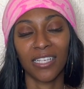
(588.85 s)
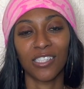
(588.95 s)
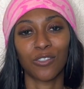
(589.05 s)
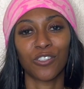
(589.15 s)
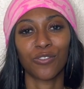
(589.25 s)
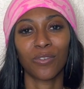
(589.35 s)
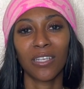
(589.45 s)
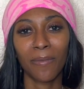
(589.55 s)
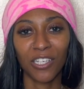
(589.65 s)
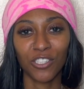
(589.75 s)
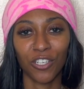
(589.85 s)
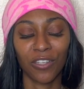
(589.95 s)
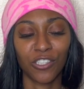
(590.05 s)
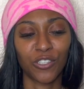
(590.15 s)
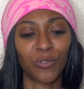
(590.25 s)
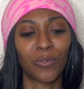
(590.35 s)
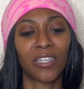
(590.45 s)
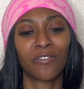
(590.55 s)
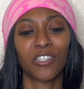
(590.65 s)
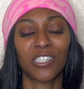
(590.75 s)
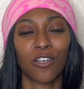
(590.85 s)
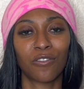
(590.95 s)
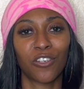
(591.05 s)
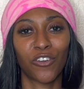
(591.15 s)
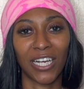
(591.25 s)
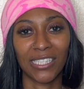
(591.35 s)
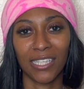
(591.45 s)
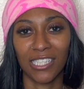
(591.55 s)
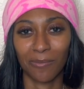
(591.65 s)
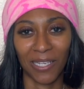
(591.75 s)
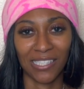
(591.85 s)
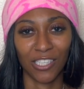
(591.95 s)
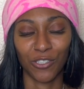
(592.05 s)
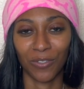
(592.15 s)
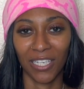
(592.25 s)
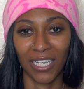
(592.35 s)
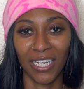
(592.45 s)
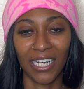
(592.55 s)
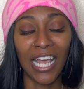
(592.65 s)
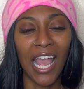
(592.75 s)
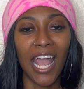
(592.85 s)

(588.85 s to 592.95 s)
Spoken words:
and so just really make sure that you give yourself the grace and the space that you need.